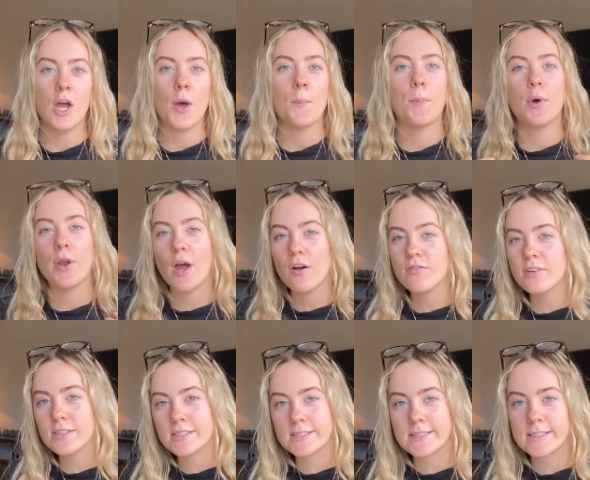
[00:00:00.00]
But
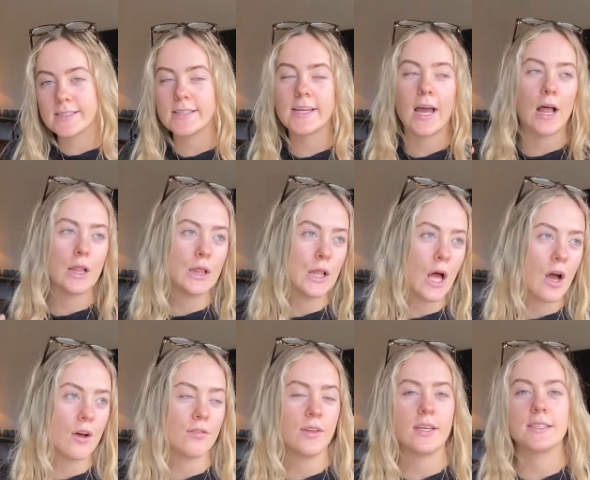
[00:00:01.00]
obviously a
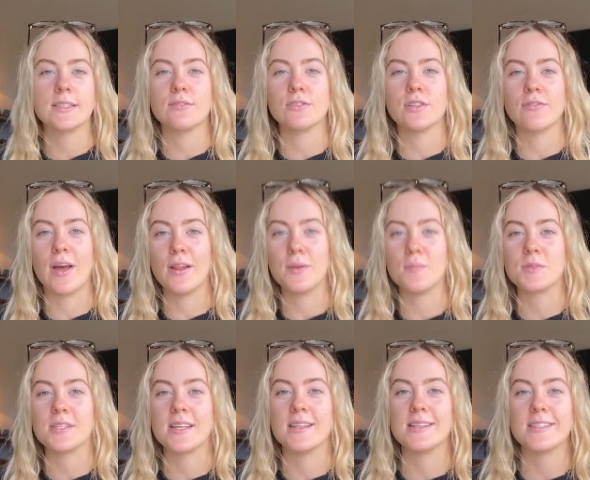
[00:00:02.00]
lot of things have developed
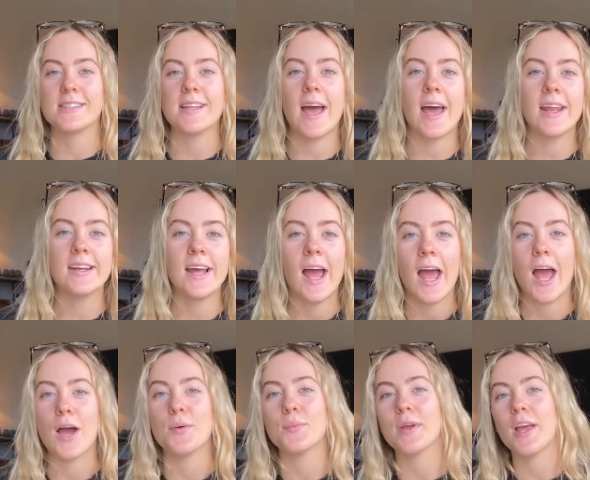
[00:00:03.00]
since then,
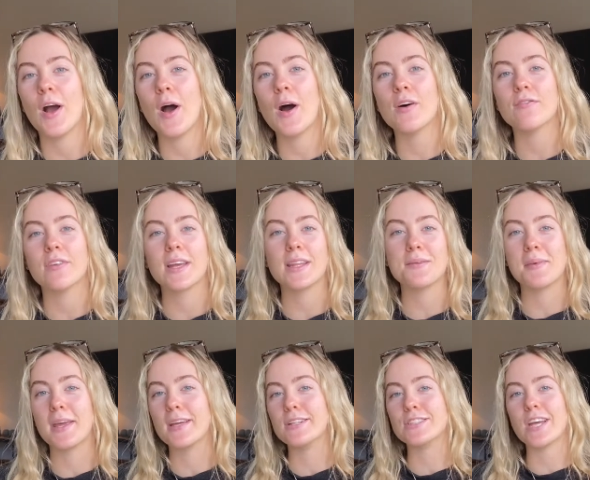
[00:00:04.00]
and we aren't really
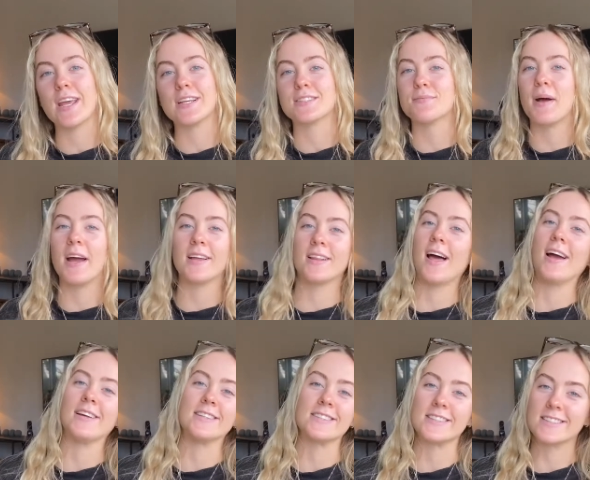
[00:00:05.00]
being chased by
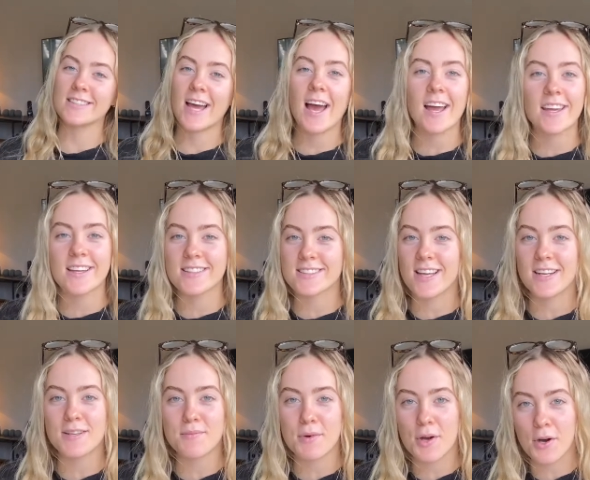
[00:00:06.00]
lions and tigers
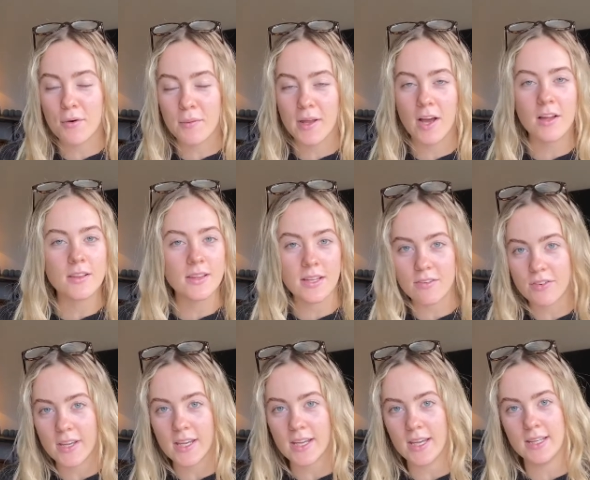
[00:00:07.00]
anymore. We aren't
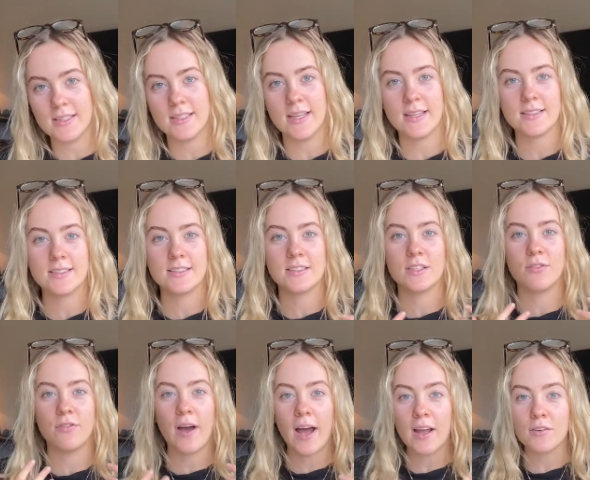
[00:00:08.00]
living in this
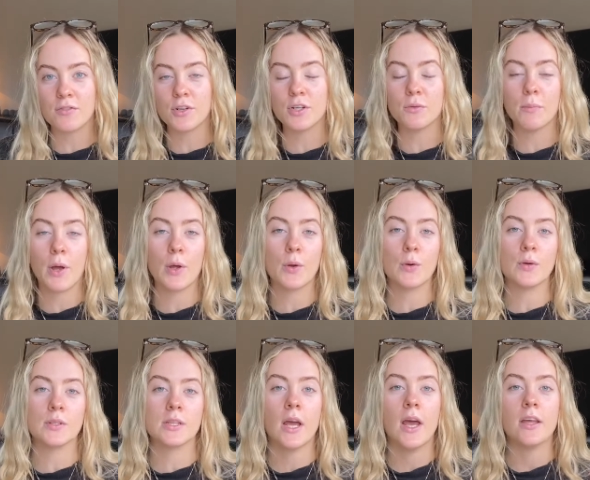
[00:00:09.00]
survival
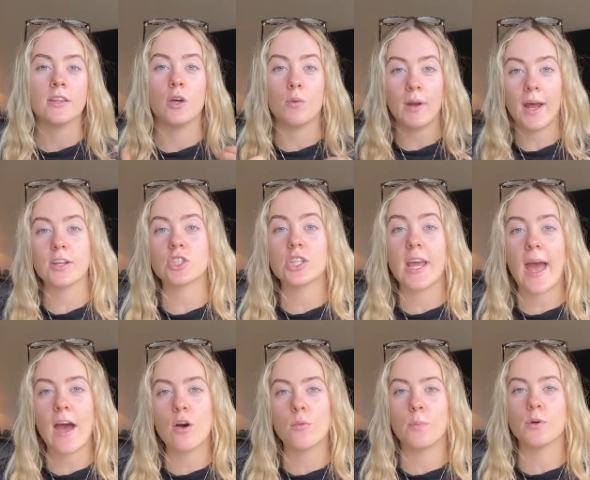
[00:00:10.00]
mode that would actually
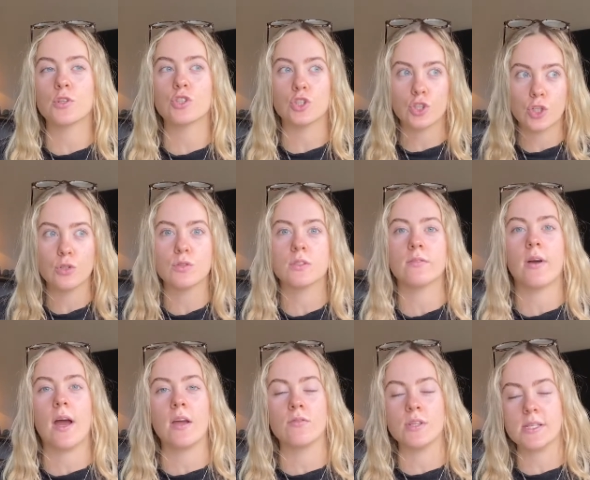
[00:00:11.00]
help us to
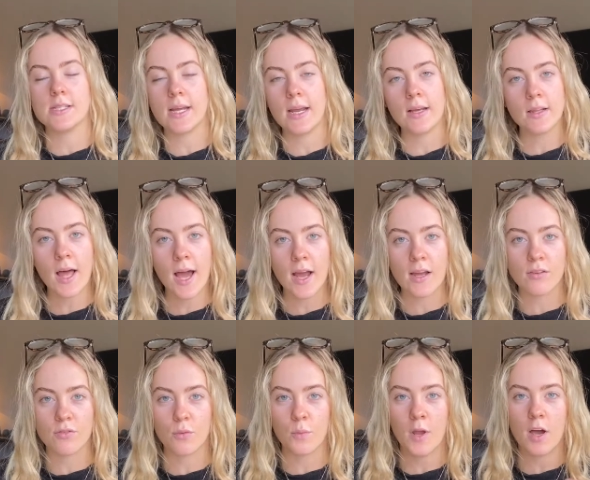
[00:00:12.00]
survive and stay alive.
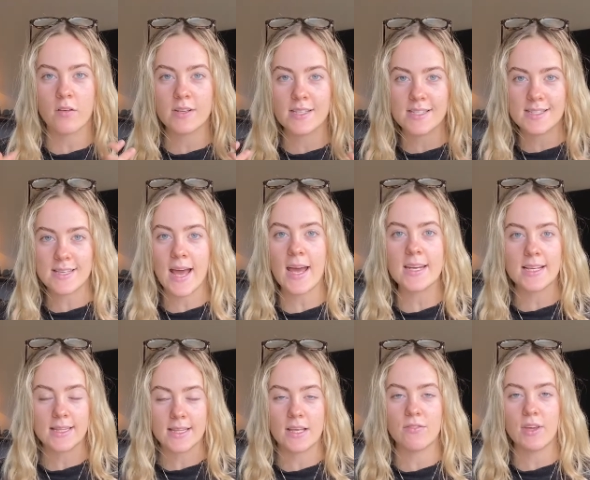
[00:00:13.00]
We are instead
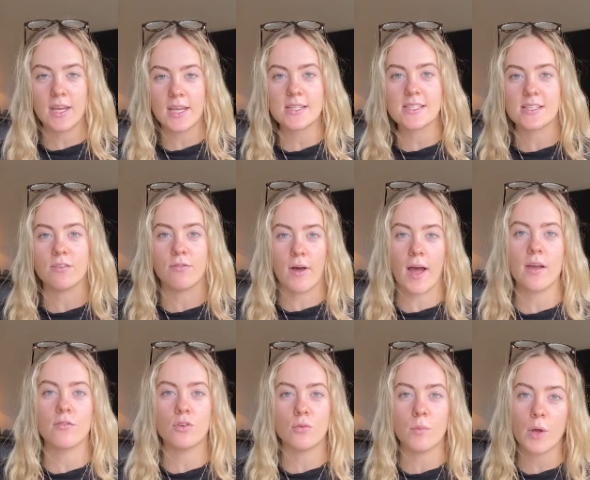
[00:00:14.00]
living in
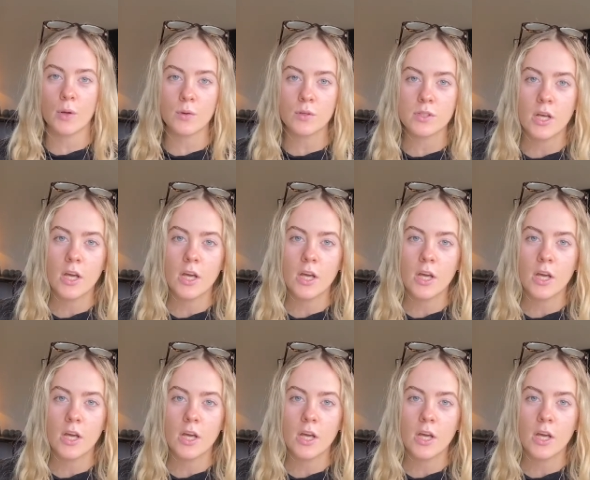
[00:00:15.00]
survival mode